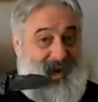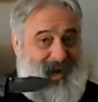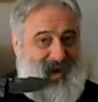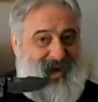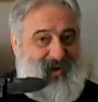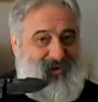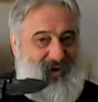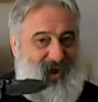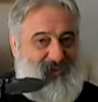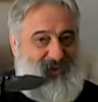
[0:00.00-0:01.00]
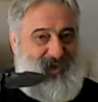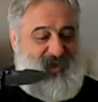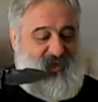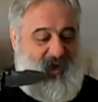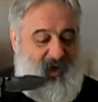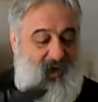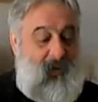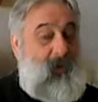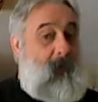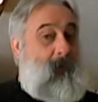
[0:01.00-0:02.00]
handcrafted in China.
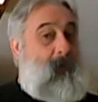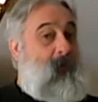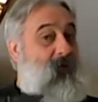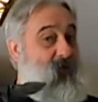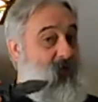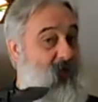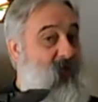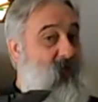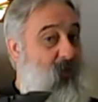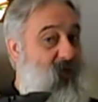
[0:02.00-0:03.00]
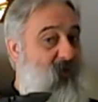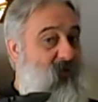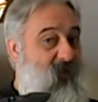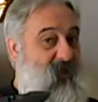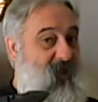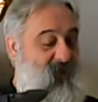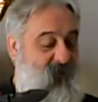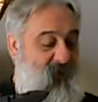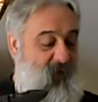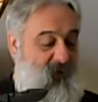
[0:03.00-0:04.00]
So this is what I use to take
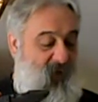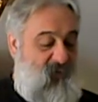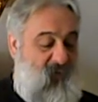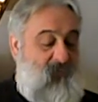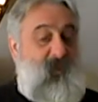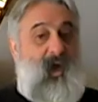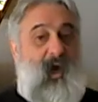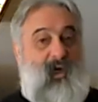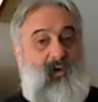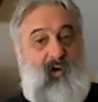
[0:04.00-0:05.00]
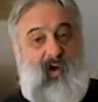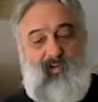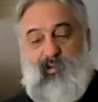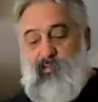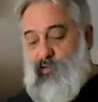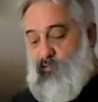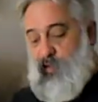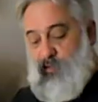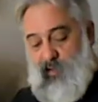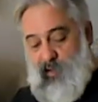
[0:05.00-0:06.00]
the felt off. I do have some new
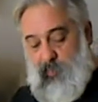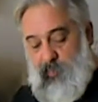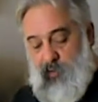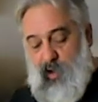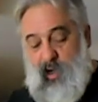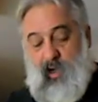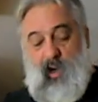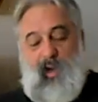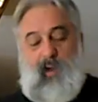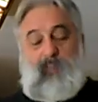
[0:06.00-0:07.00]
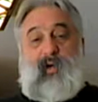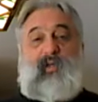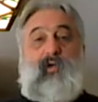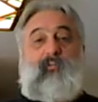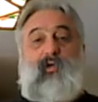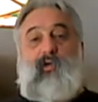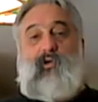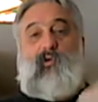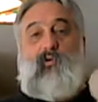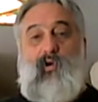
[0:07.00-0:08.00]
felt I'm going to put on. I picked up this
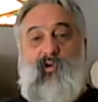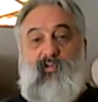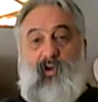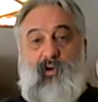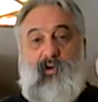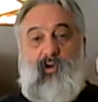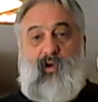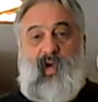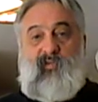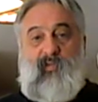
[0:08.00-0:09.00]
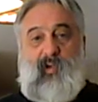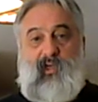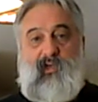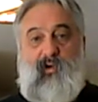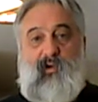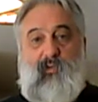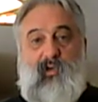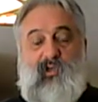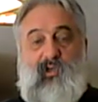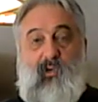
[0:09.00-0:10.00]
little roll of felt, okay, from Ace
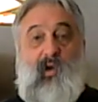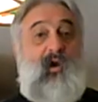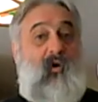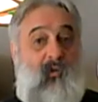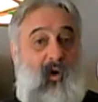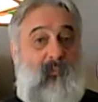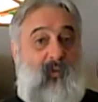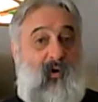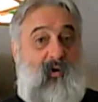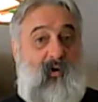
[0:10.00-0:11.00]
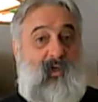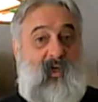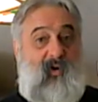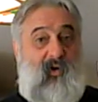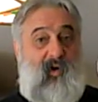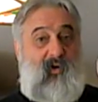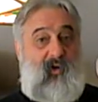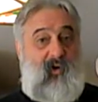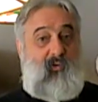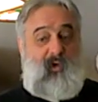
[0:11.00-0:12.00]
Hardware store, right up there in
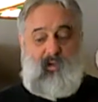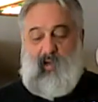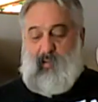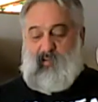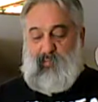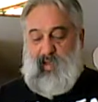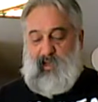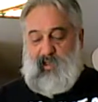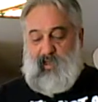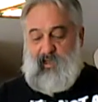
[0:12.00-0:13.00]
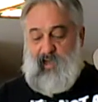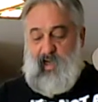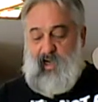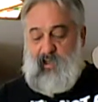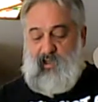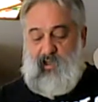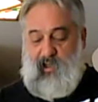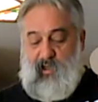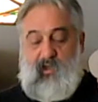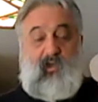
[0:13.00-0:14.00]
Ontario, where the Tops Plaza is. It's
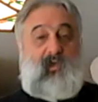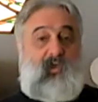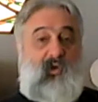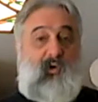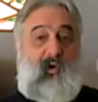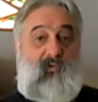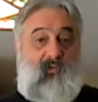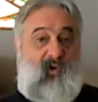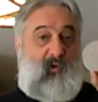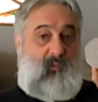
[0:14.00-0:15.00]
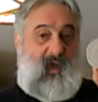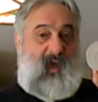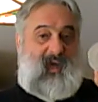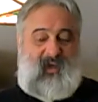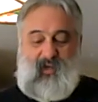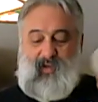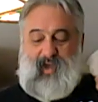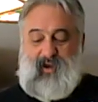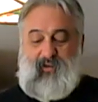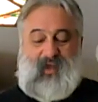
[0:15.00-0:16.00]
the Do It felt blanket. They
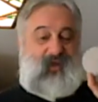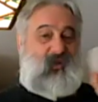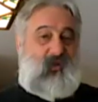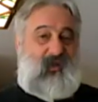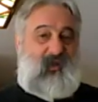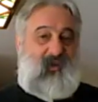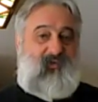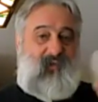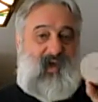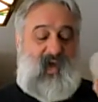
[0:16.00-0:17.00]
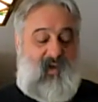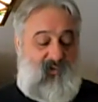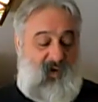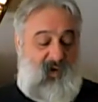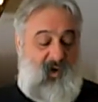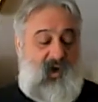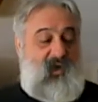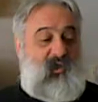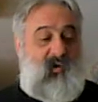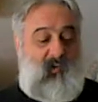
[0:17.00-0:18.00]
got all that Do It stuff they have in there.
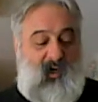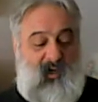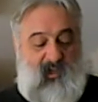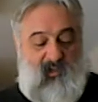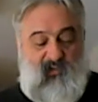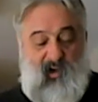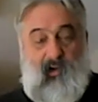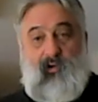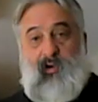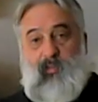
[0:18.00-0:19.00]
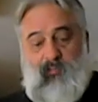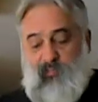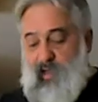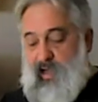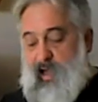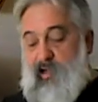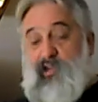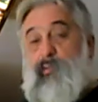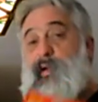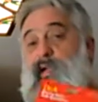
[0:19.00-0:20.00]
So I'm looking at the felt, and I
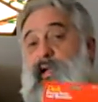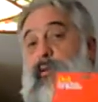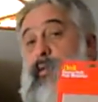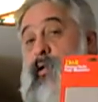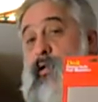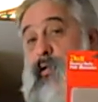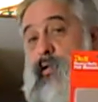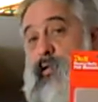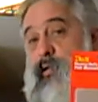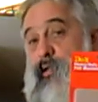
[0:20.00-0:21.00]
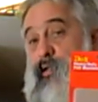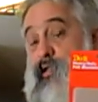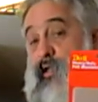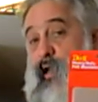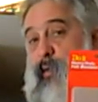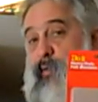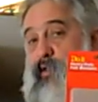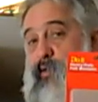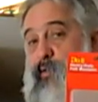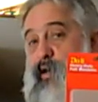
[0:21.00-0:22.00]
also picked up a couple
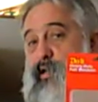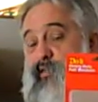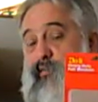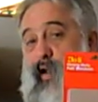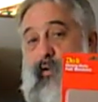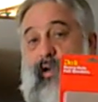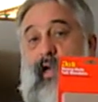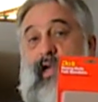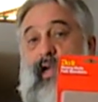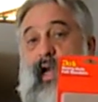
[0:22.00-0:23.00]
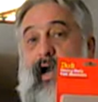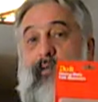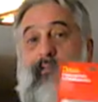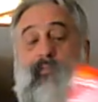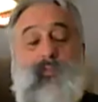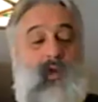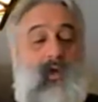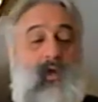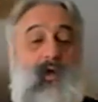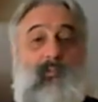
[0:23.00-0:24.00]
of squares of felt. Now,
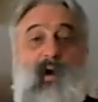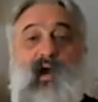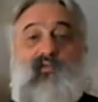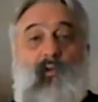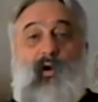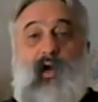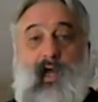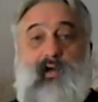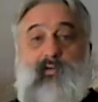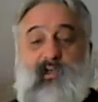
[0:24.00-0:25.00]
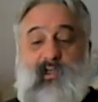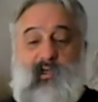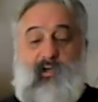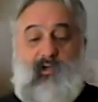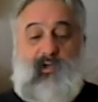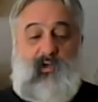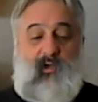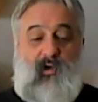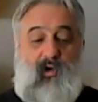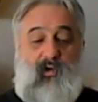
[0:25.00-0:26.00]
my foreign language skills
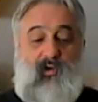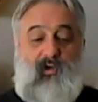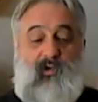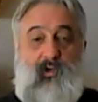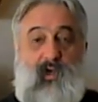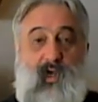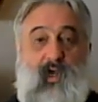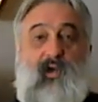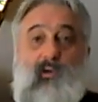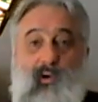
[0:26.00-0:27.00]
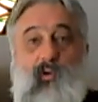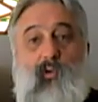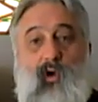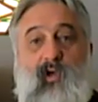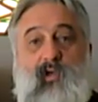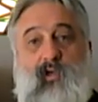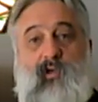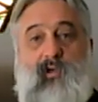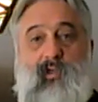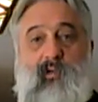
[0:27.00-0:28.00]
are a little bit worse
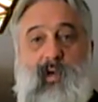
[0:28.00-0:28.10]
than